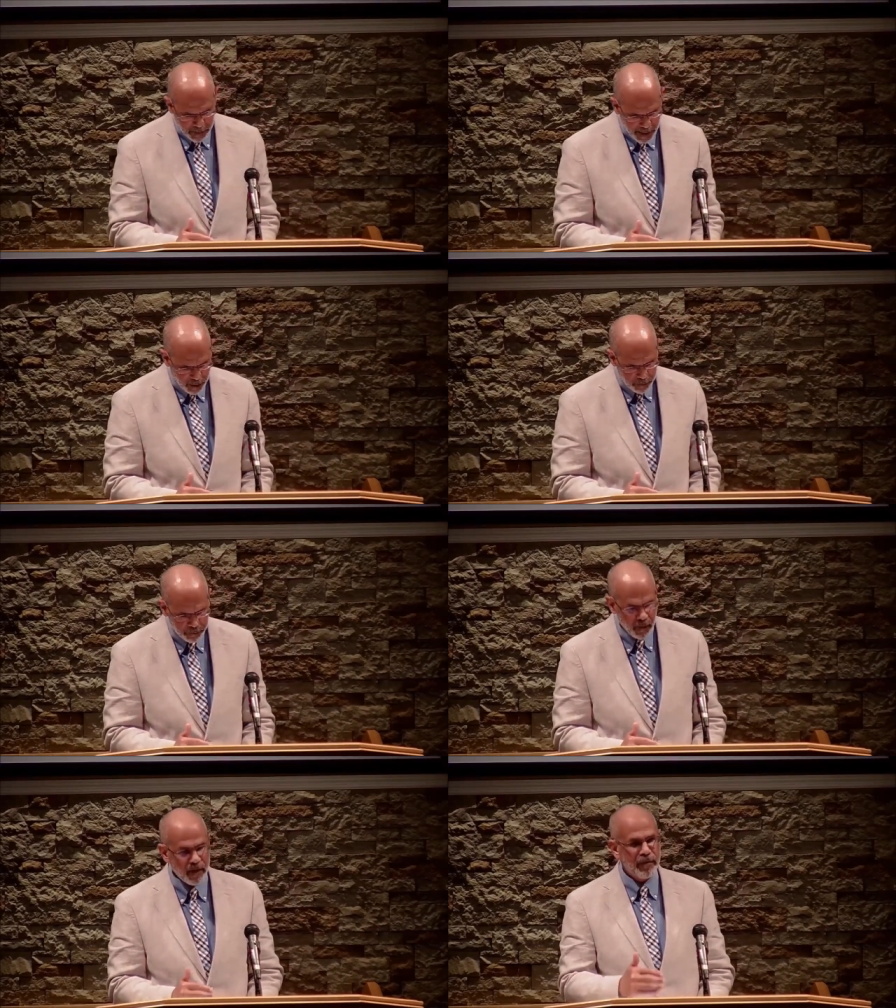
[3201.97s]
out
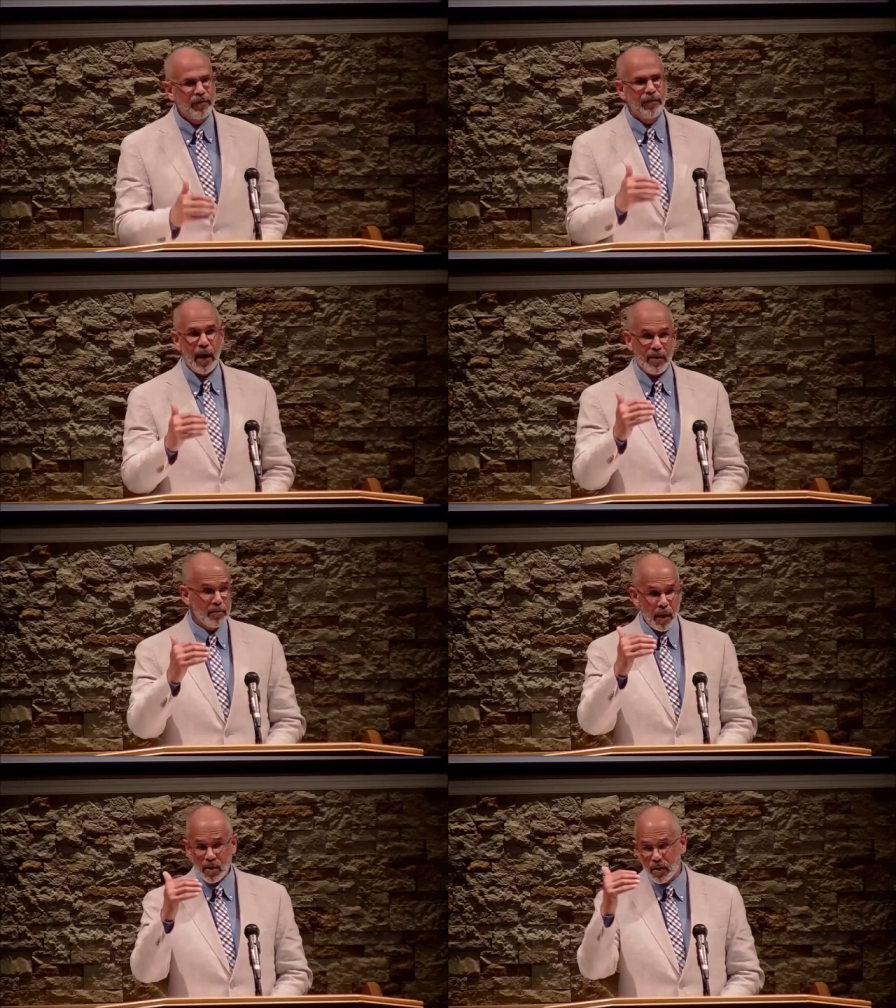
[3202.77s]
as
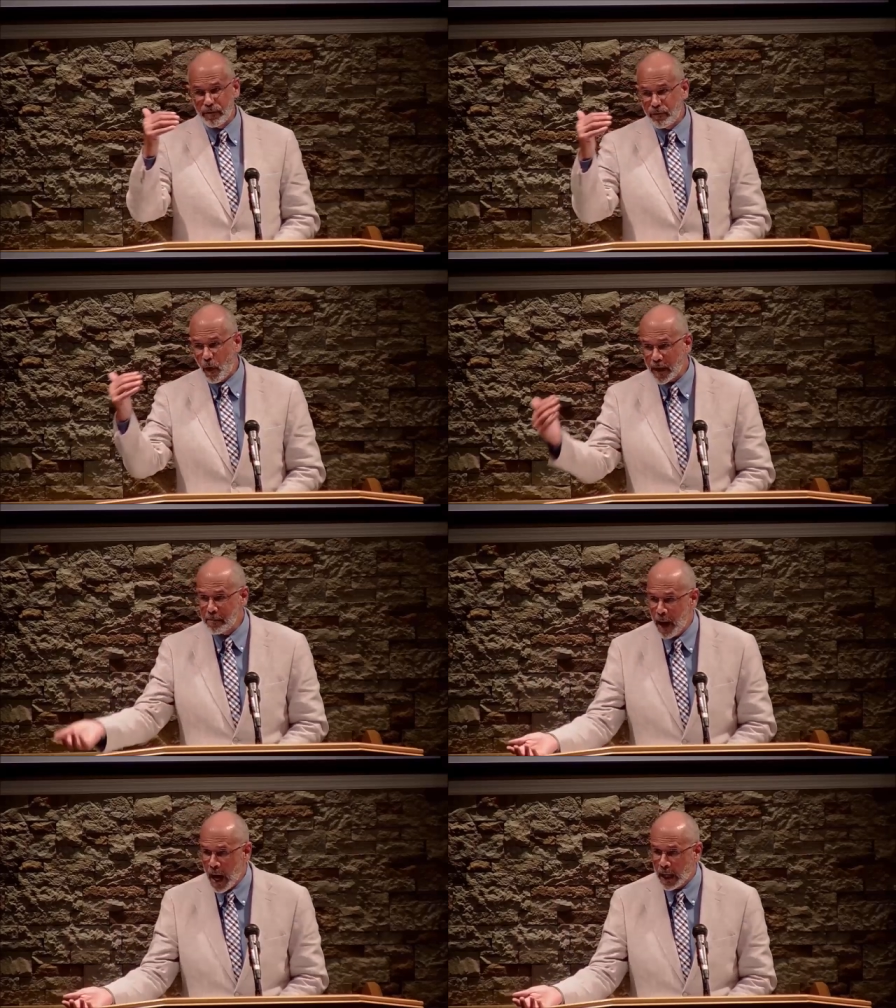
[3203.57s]
much as 40
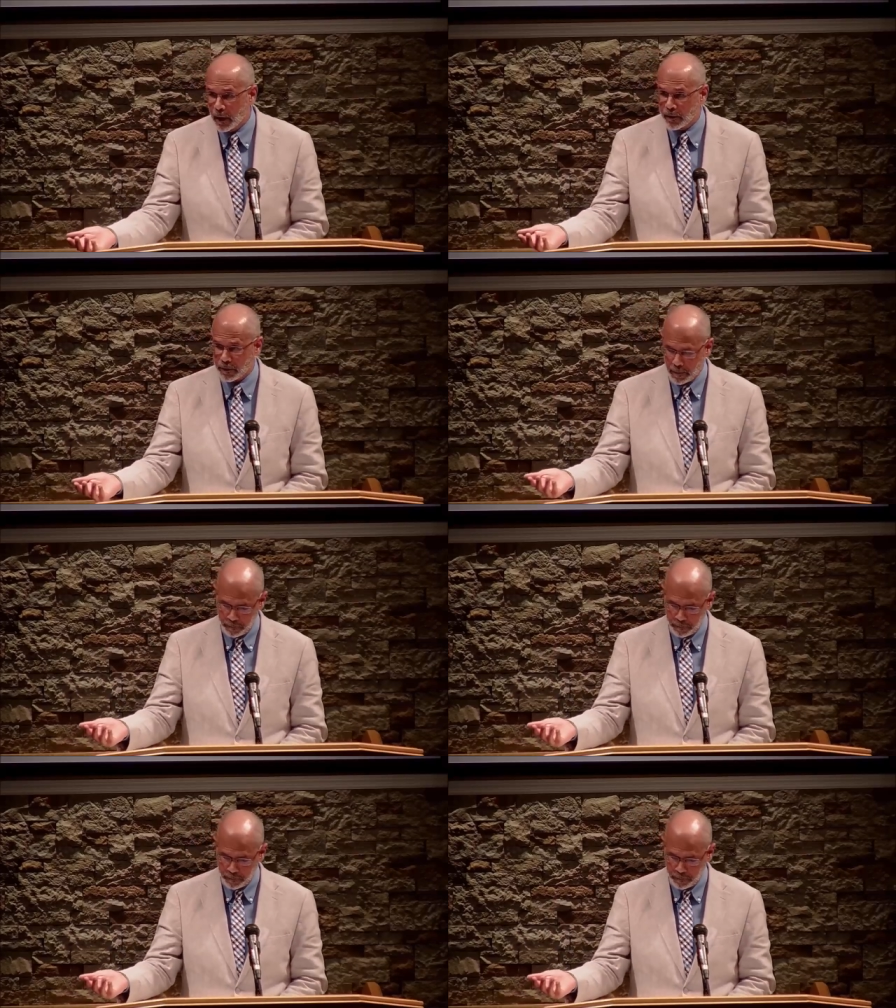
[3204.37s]
miles